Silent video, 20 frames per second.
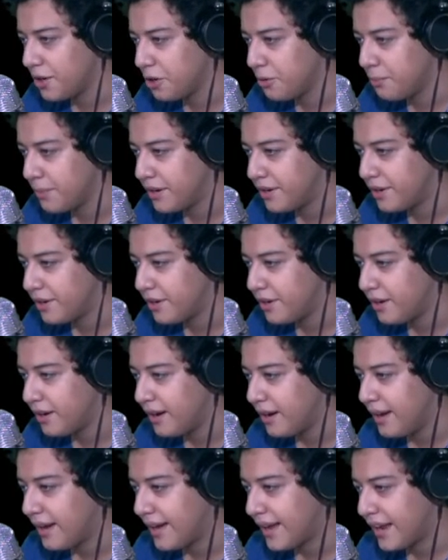your mirror
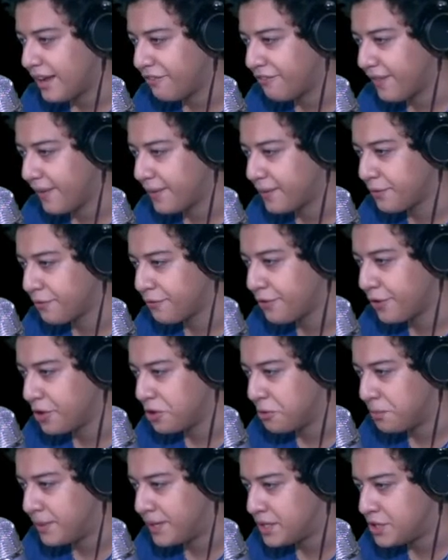and I found it for
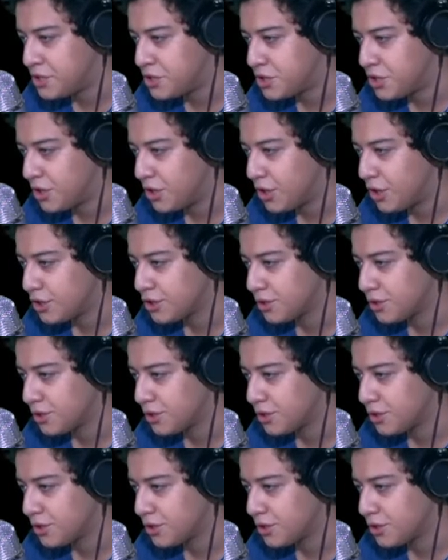you, bitch.